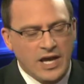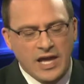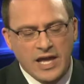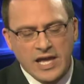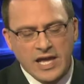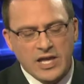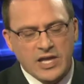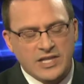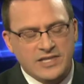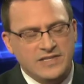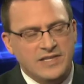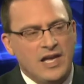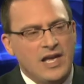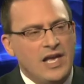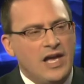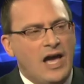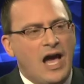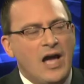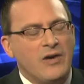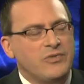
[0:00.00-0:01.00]
It's
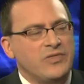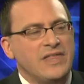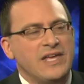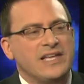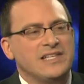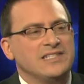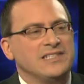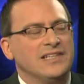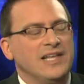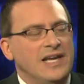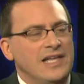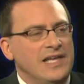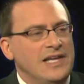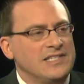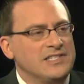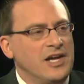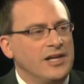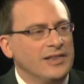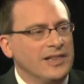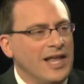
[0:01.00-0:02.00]
I think it's
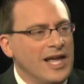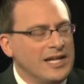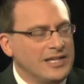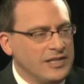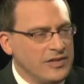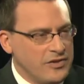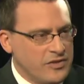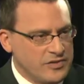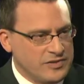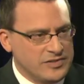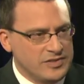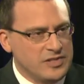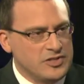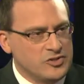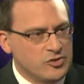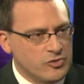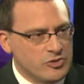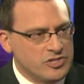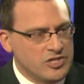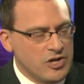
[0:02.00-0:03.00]
it's unlikely that the
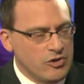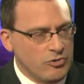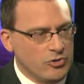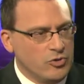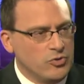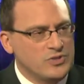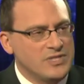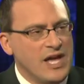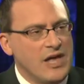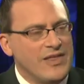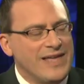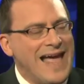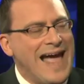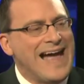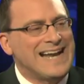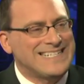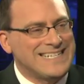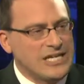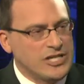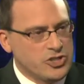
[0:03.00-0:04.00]
Solicitor General, who's now the
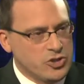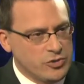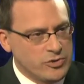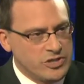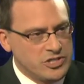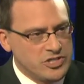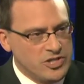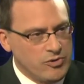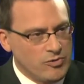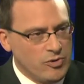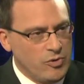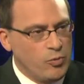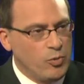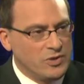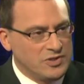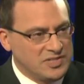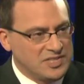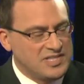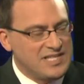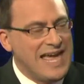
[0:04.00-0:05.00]
acting Attorney General,
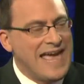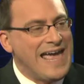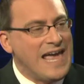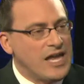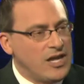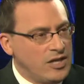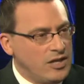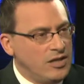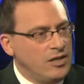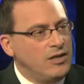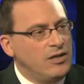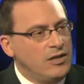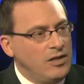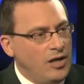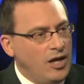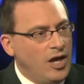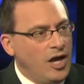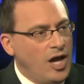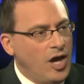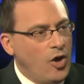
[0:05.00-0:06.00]
will stay,
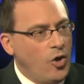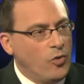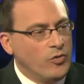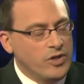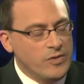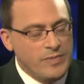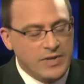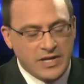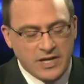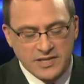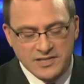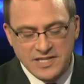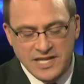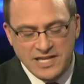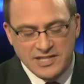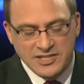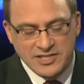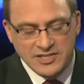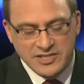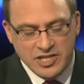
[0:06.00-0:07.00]
uh, only because
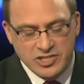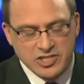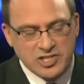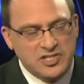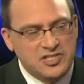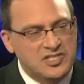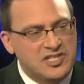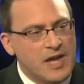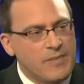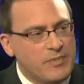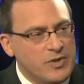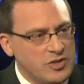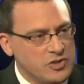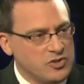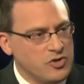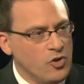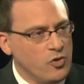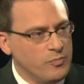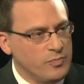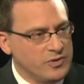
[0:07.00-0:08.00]
it's such a stepping
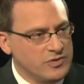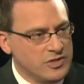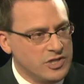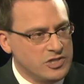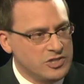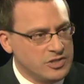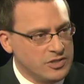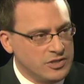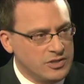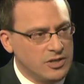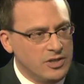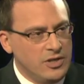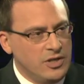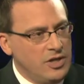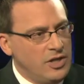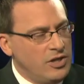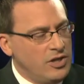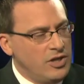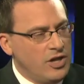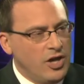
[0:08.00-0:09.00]
stone position
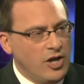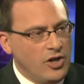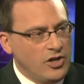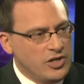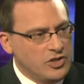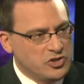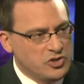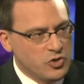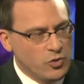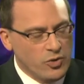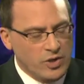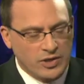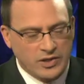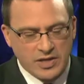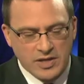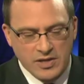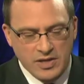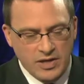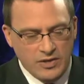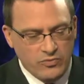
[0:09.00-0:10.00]
uh,
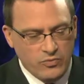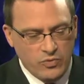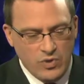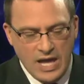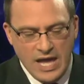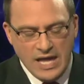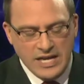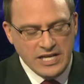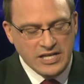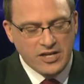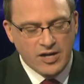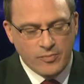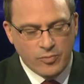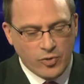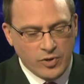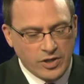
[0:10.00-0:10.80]
historically, any number.